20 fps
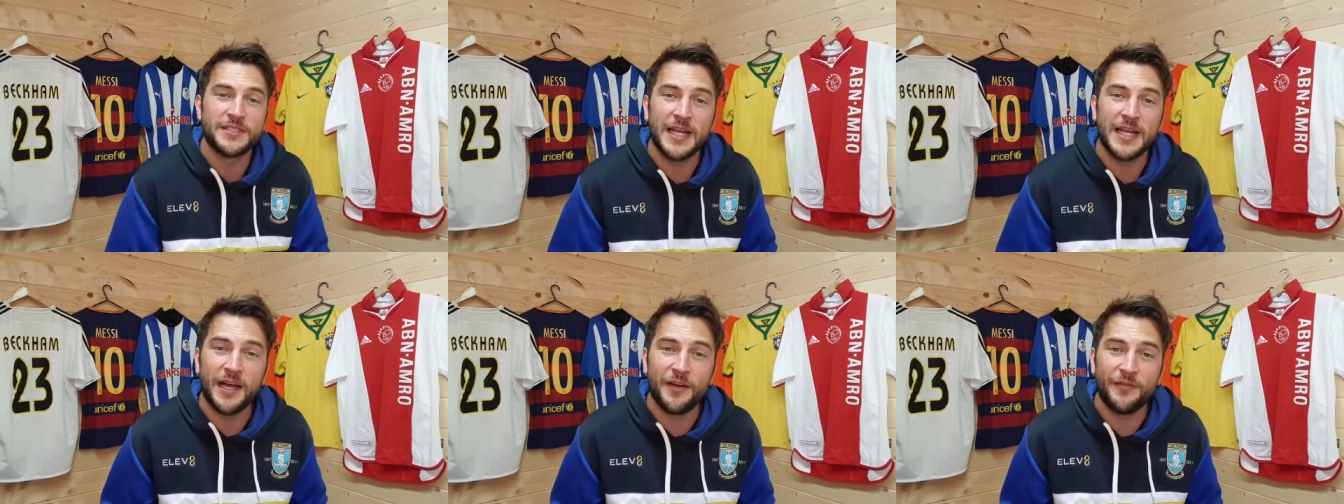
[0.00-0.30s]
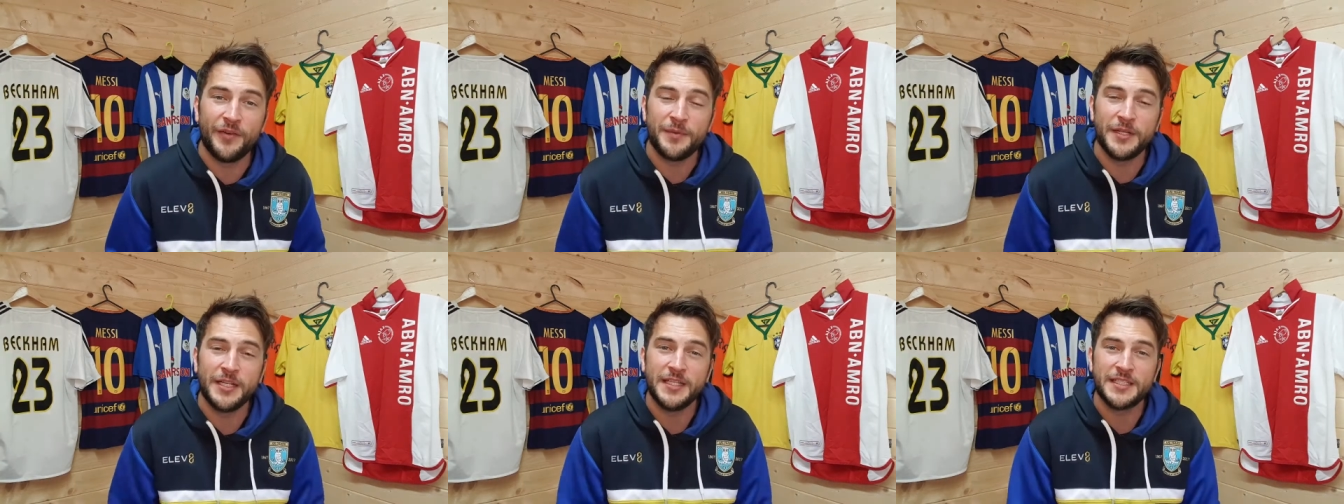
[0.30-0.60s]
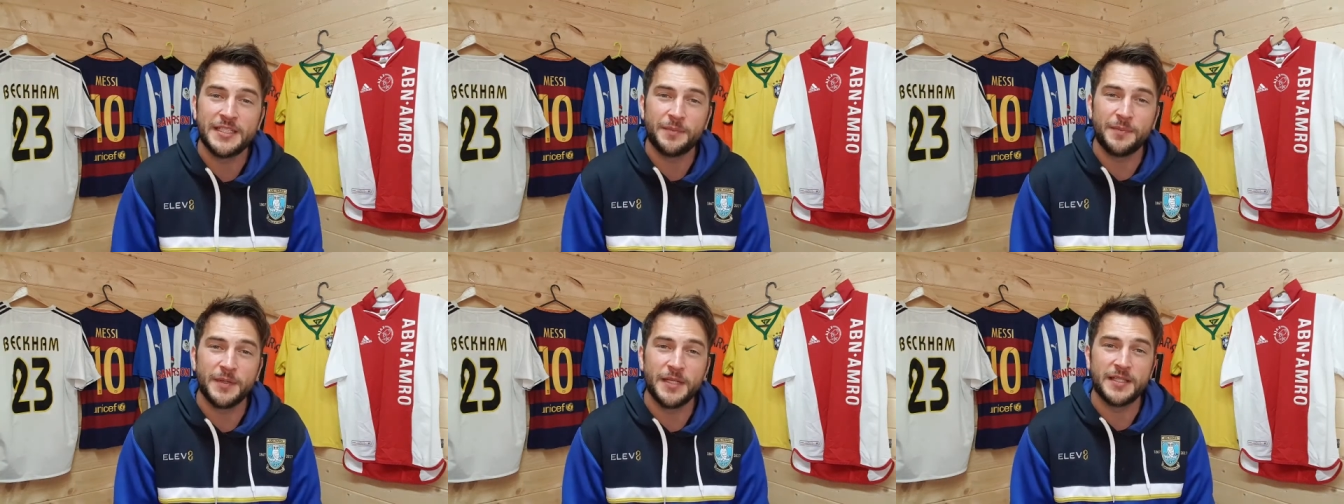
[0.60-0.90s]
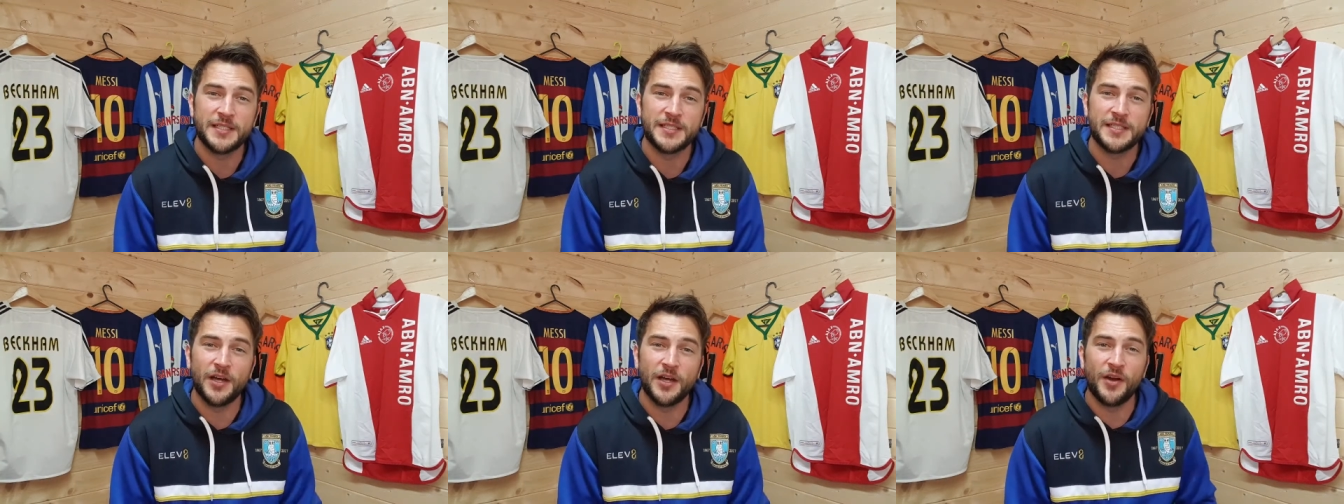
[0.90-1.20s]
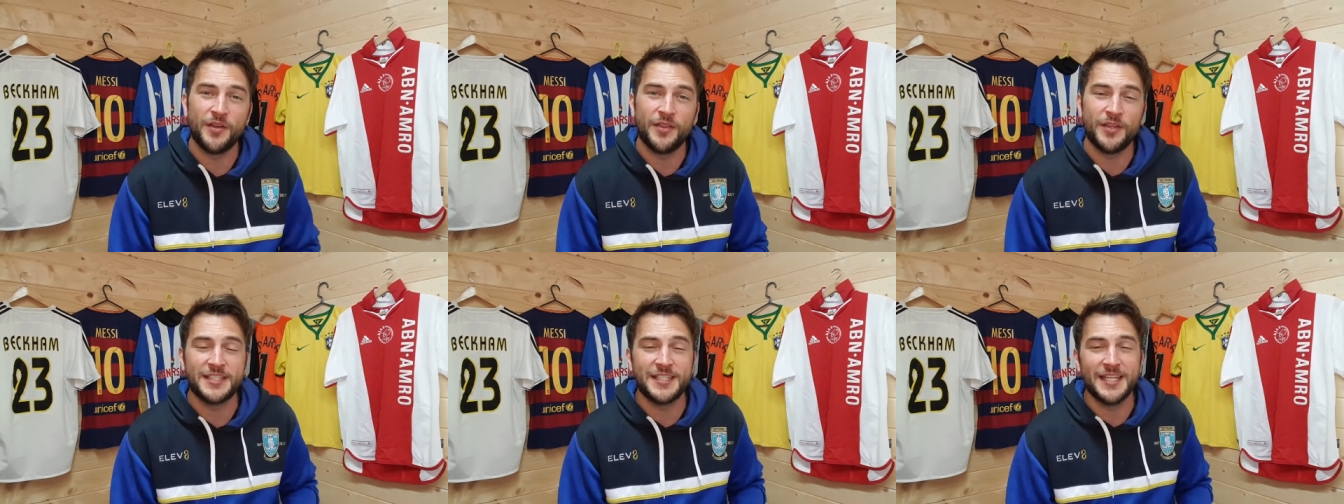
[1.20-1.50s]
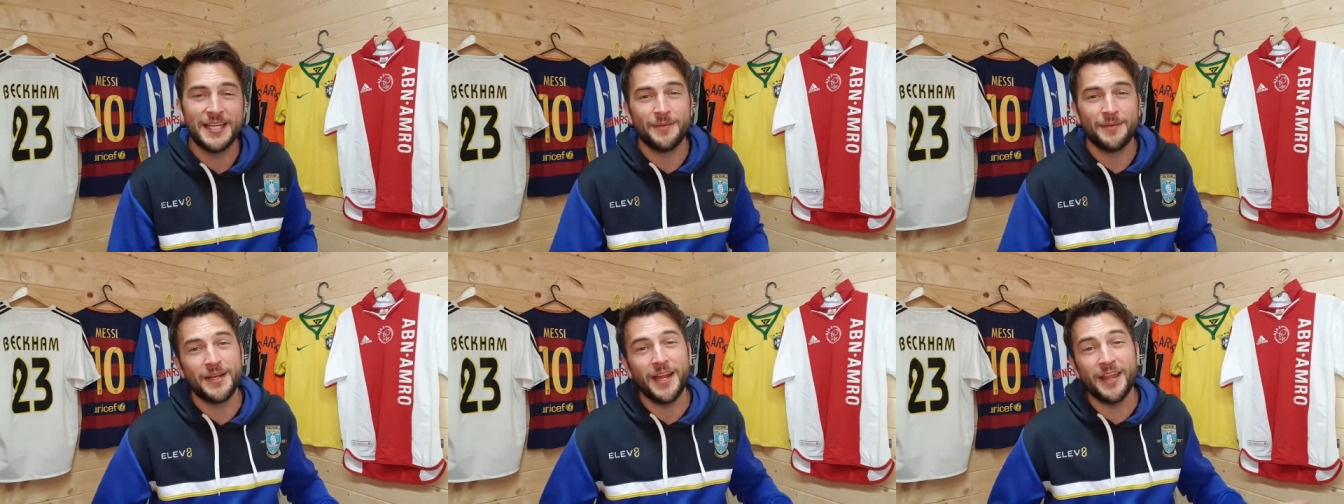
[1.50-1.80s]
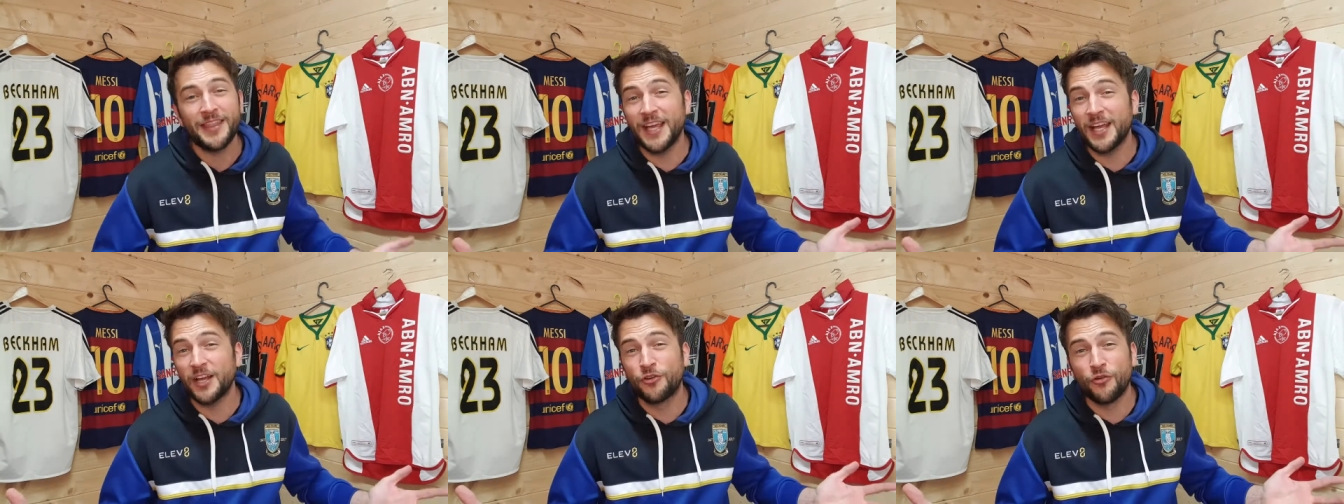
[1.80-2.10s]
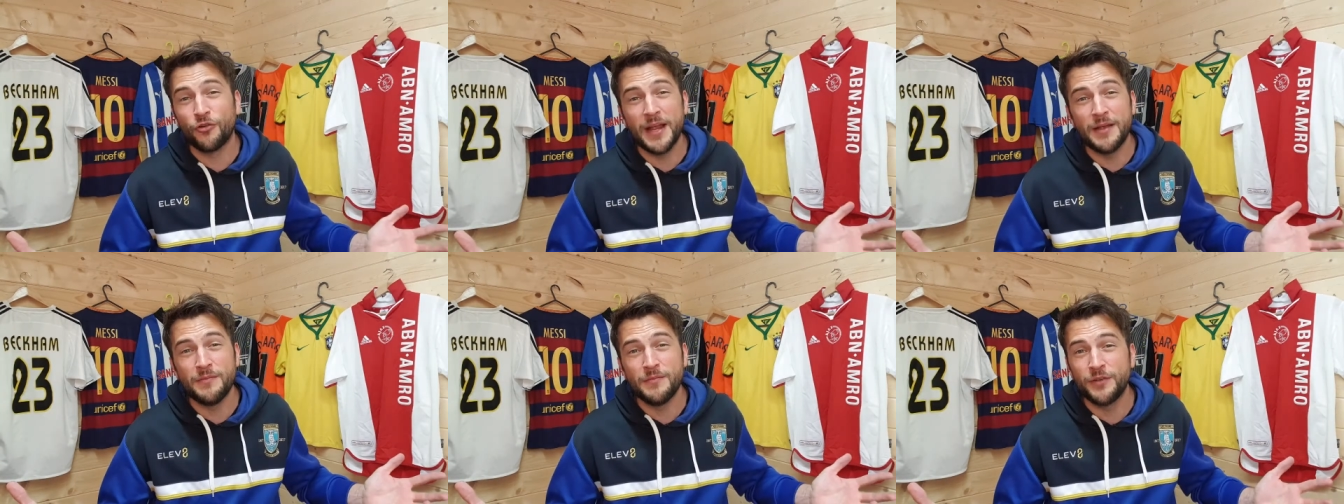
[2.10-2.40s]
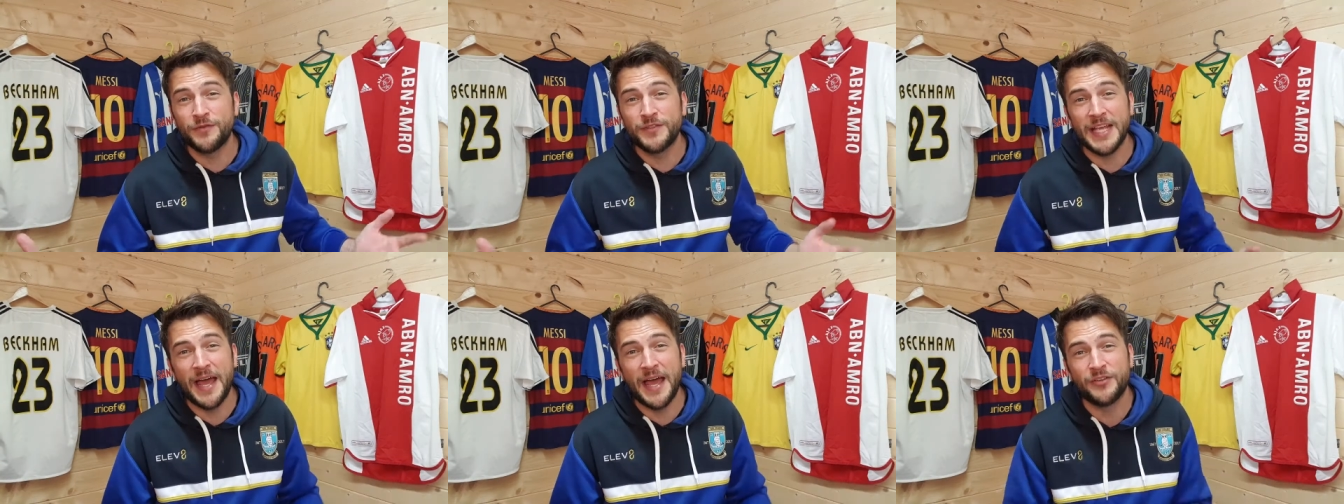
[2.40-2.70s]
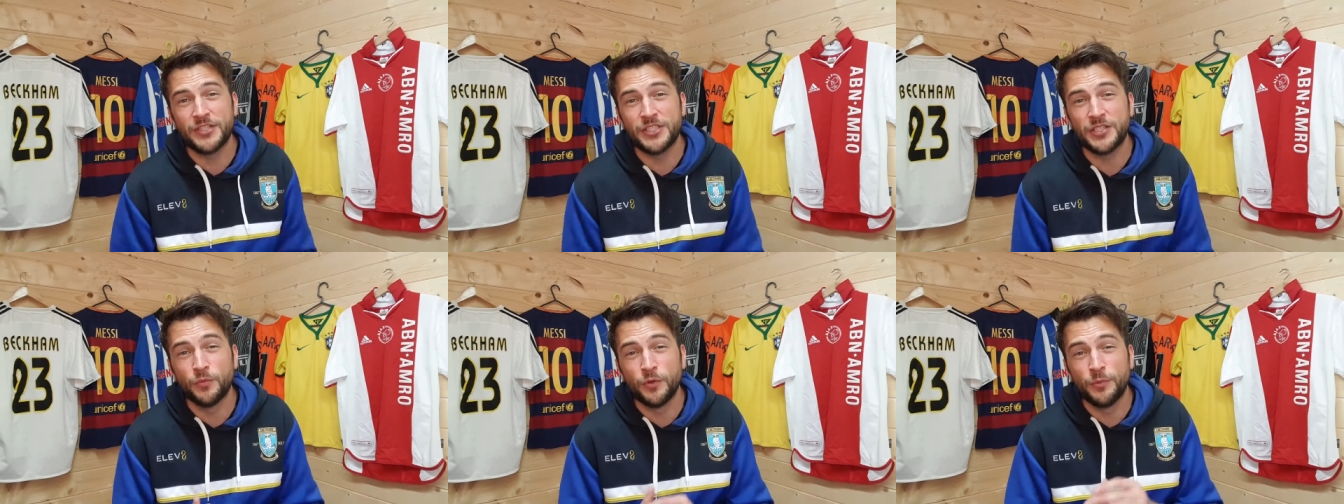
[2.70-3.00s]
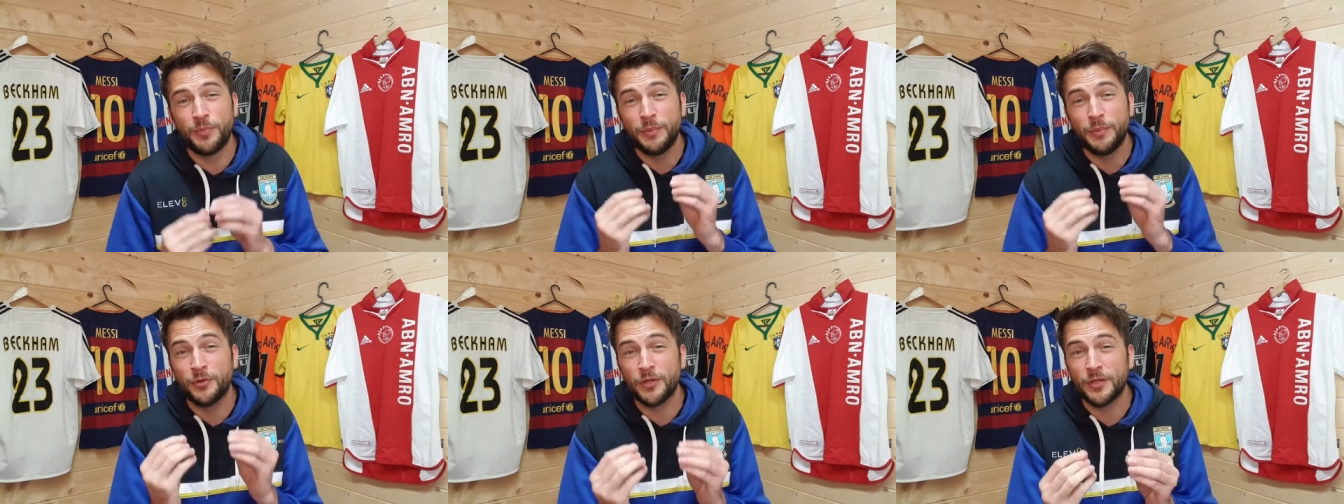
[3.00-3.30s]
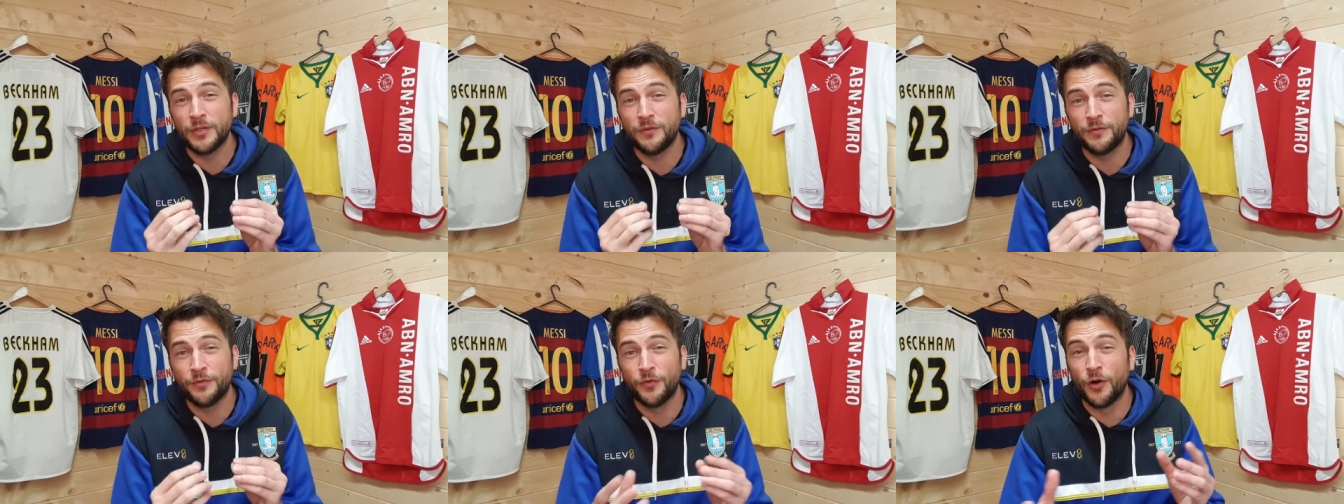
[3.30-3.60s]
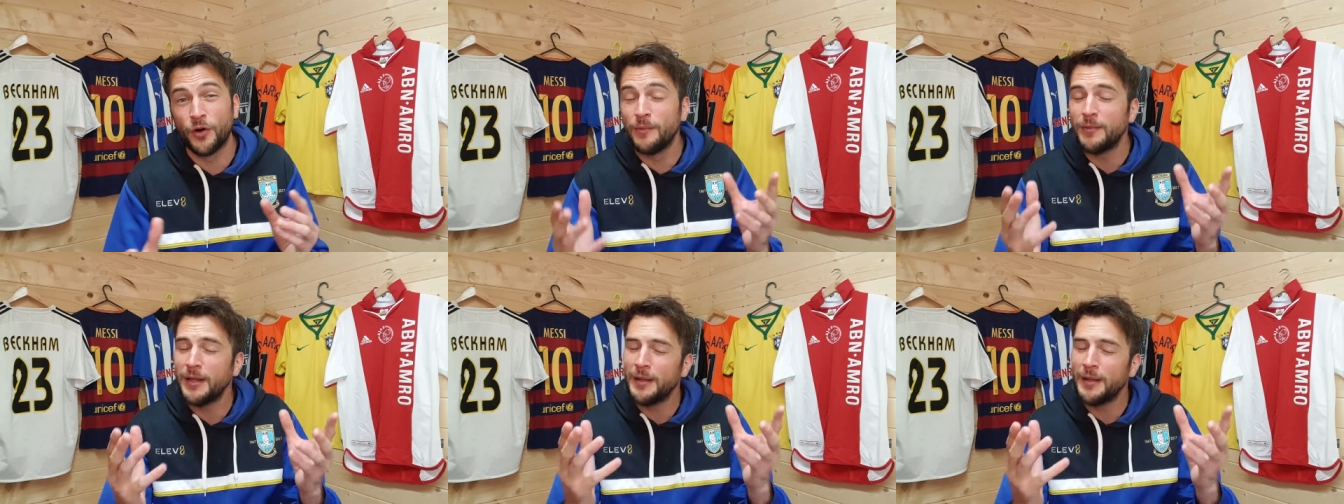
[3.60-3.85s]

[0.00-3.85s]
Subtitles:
out of him, he needs to be the star in the team. And I think a great move to Everton would be brilliant for him.